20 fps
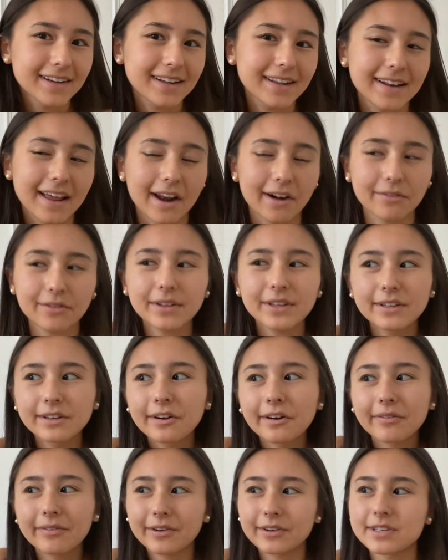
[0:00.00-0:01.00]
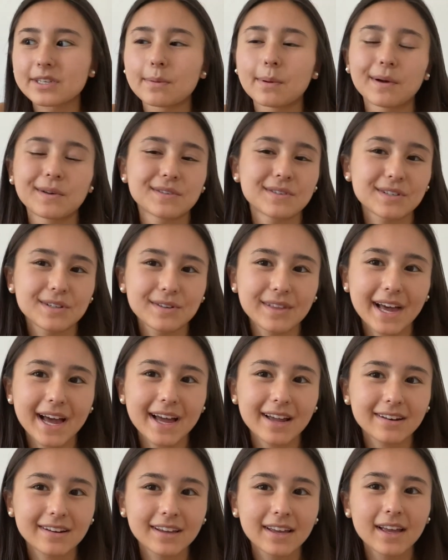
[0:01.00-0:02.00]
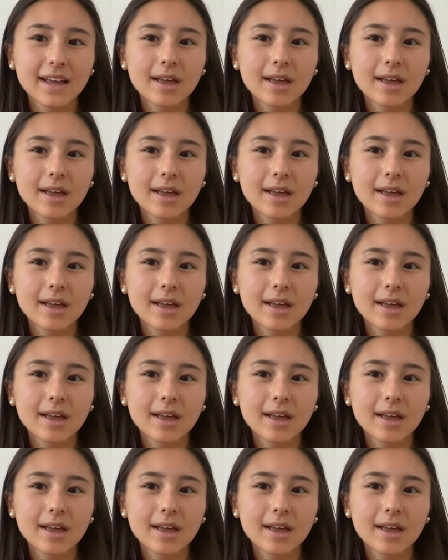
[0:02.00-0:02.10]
And I don't really know if you're supposed to do that